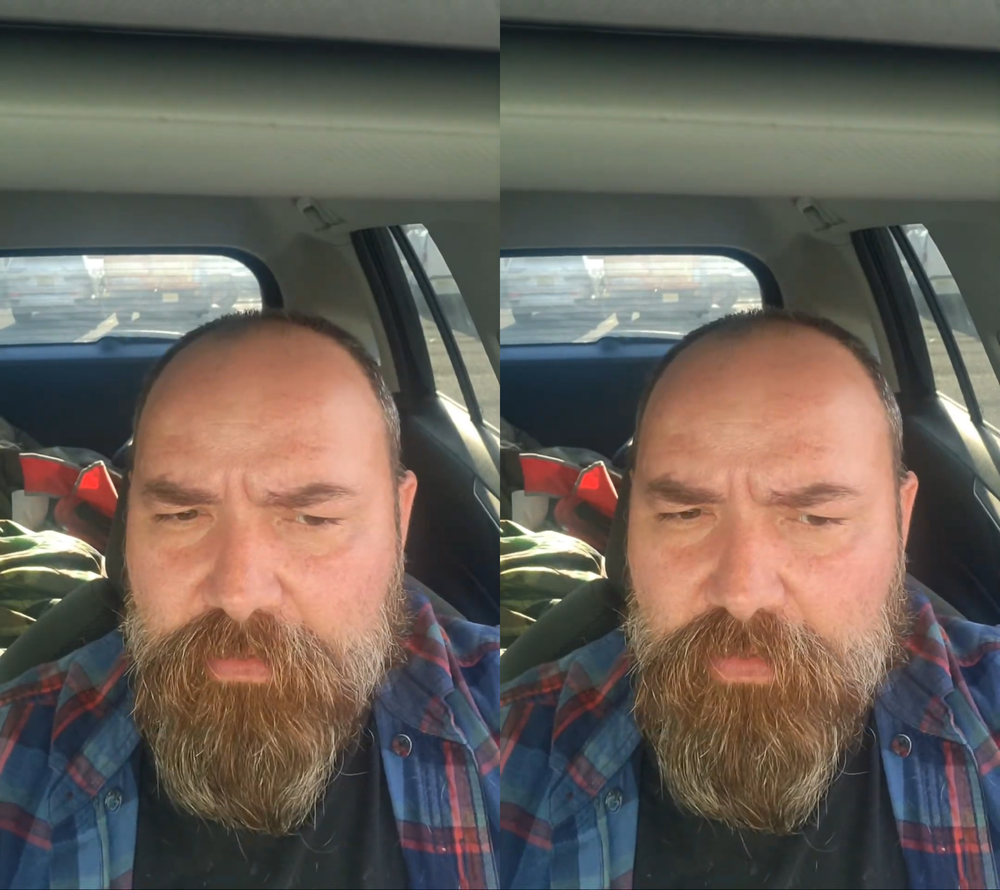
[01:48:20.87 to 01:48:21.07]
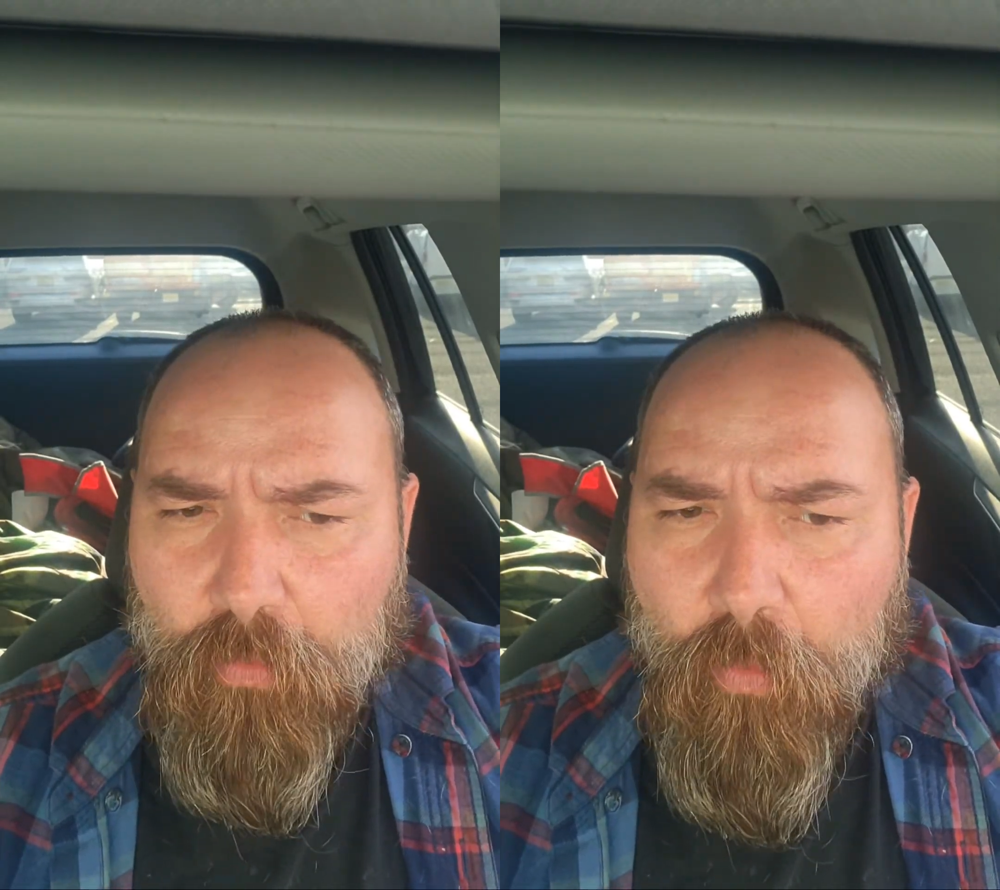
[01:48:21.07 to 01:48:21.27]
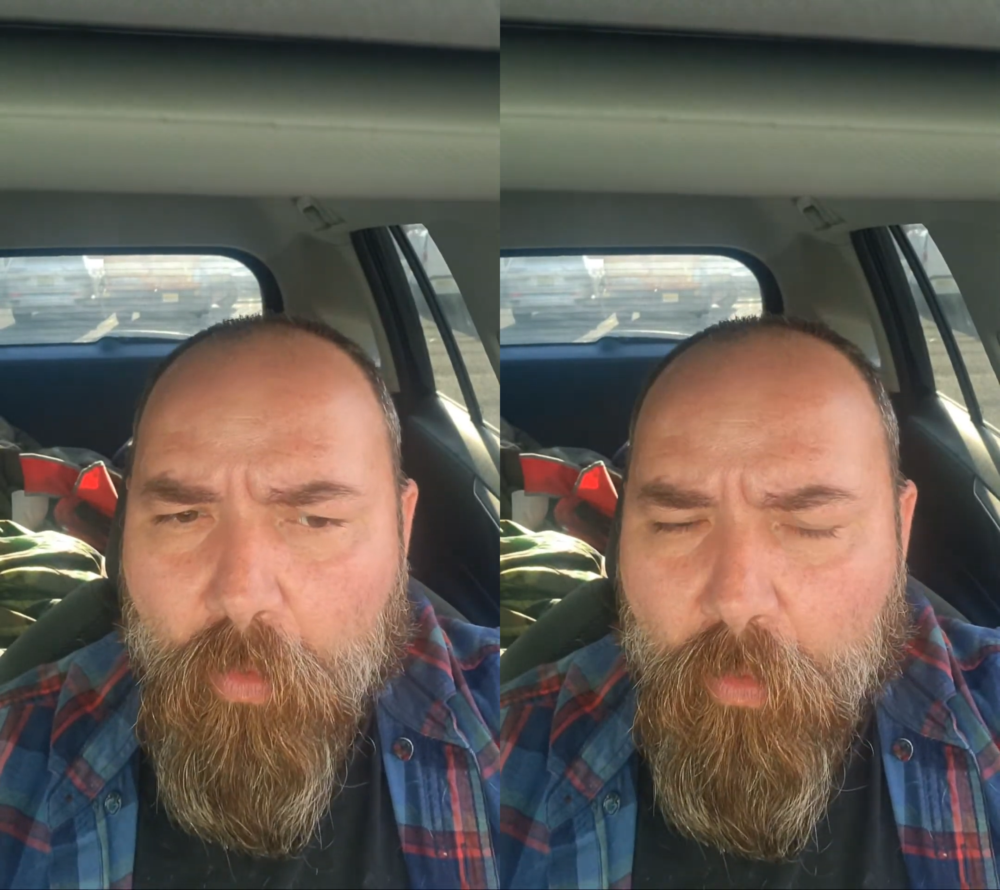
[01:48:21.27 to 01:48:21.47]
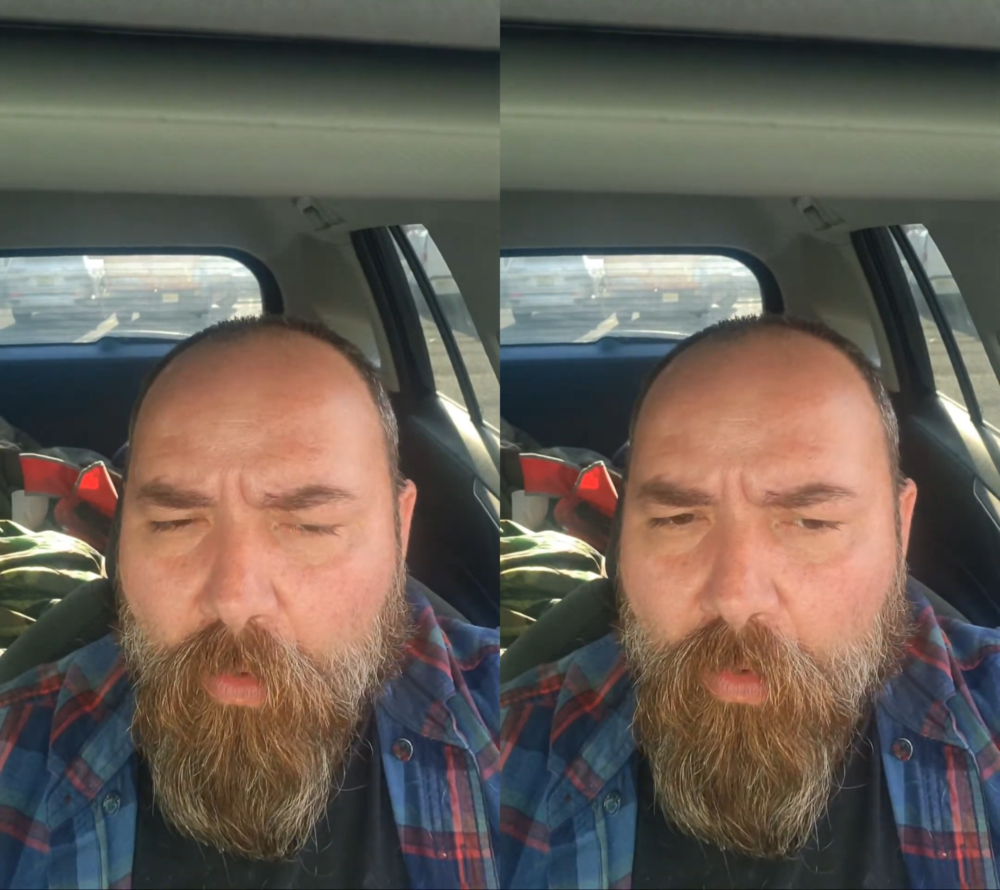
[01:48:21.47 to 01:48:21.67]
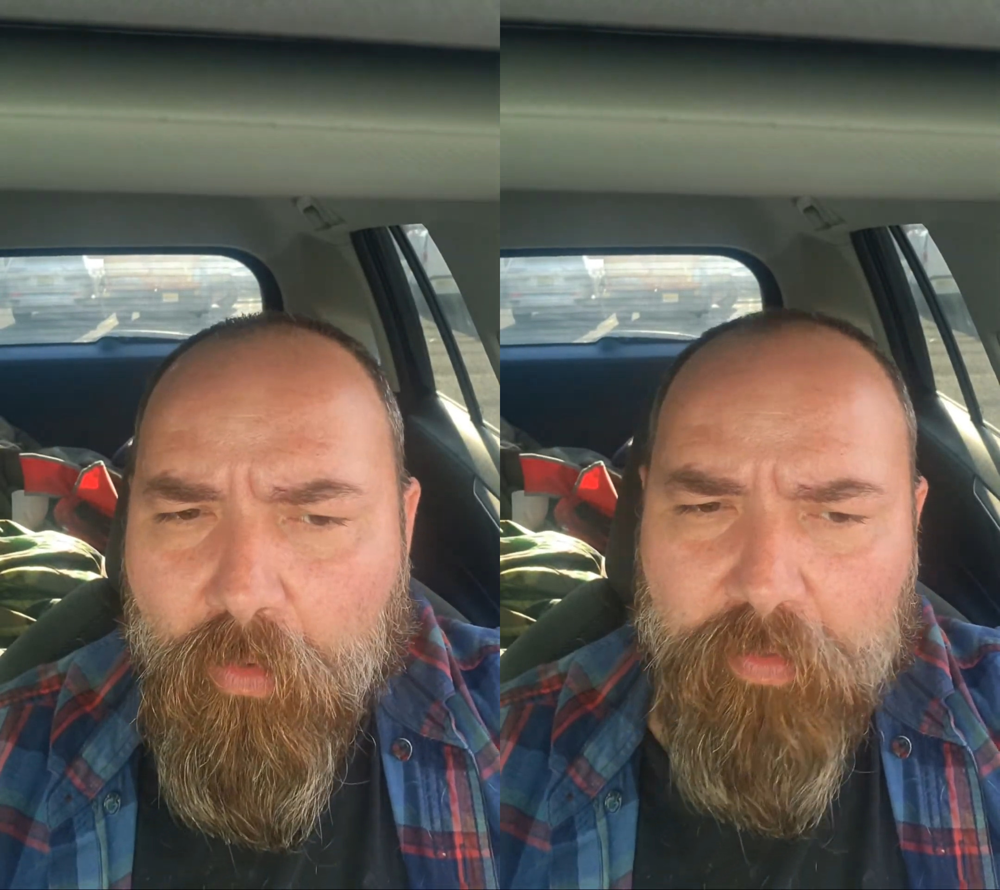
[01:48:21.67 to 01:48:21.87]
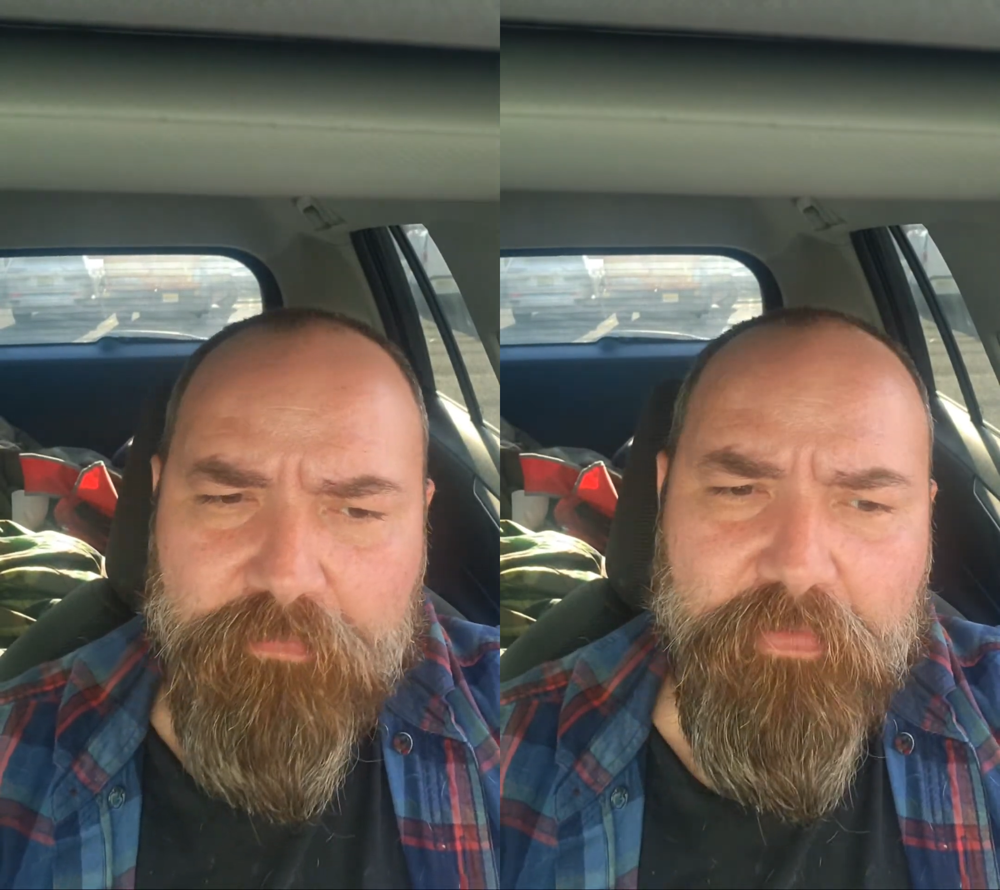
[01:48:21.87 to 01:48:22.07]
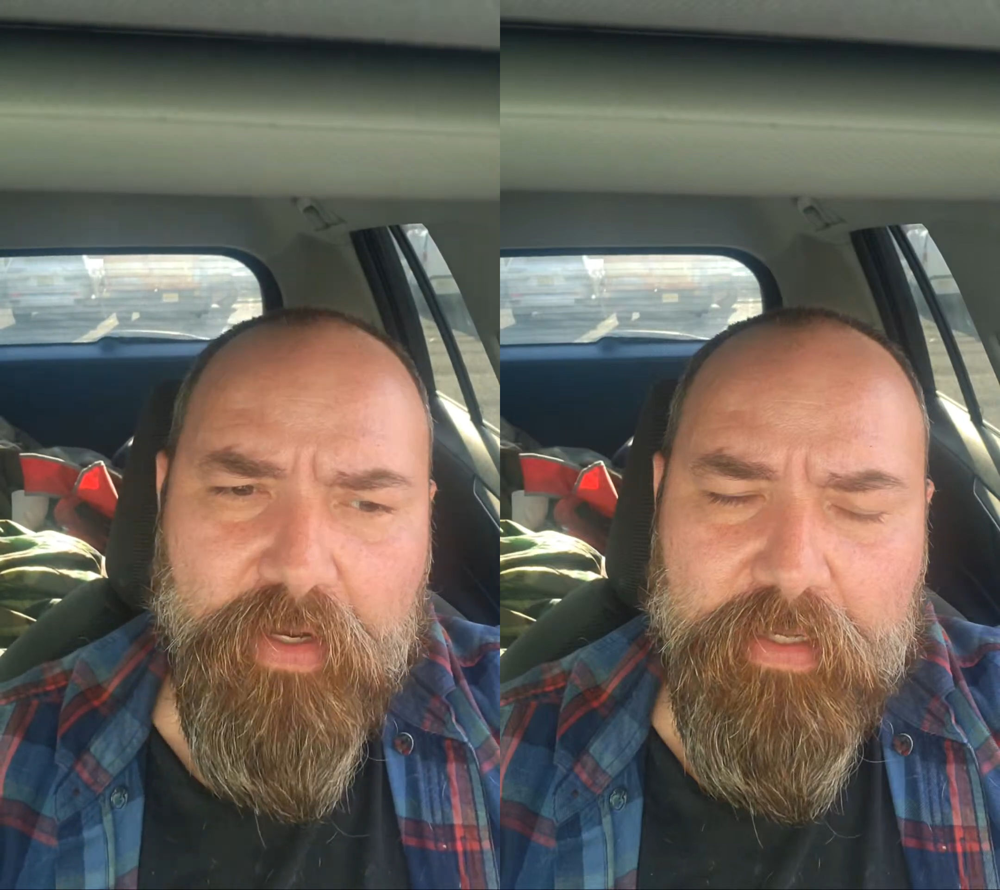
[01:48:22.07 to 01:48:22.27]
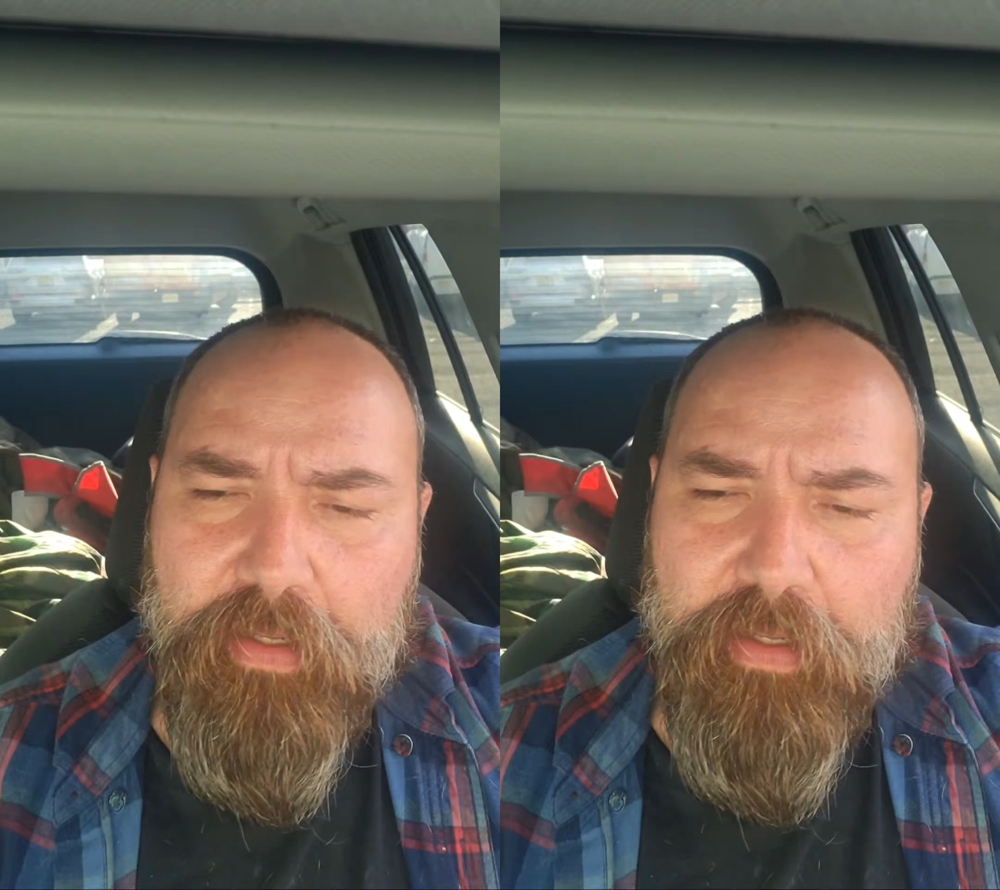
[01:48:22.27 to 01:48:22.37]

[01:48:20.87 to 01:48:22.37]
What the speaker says: the wall and fucking